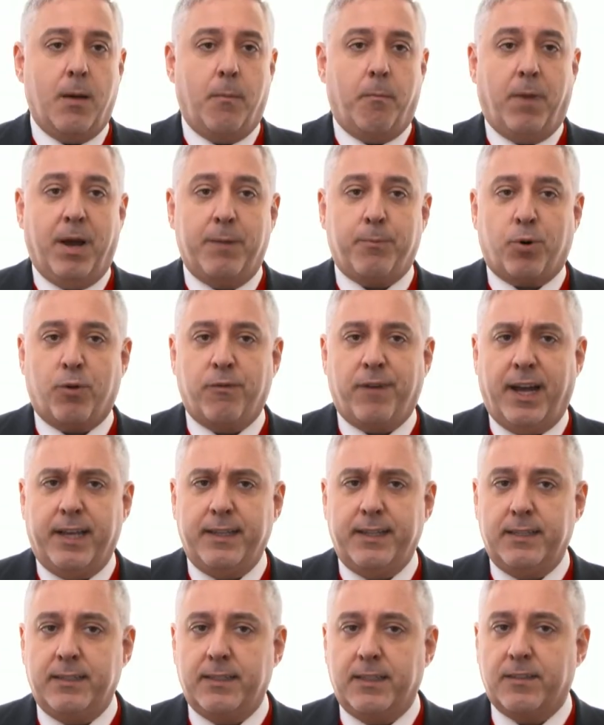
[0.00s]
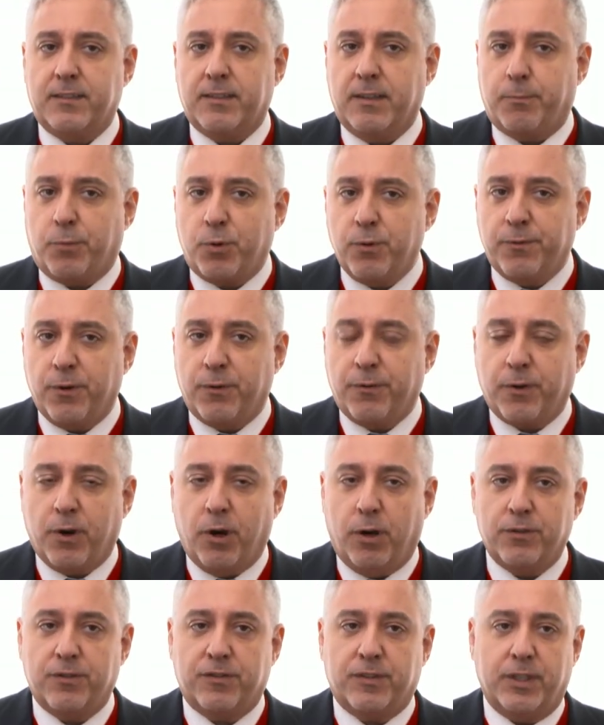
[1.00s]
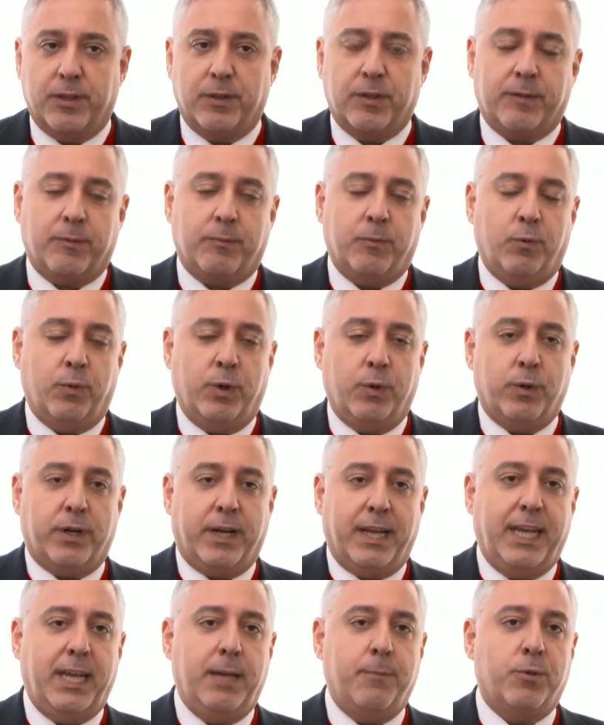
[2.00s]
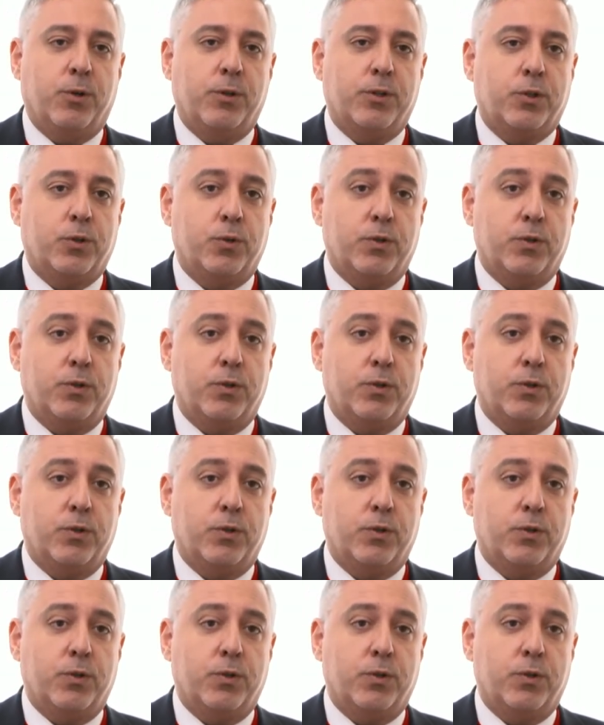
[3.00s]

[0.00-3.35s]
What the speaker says: By providing this proof of concept, we were able to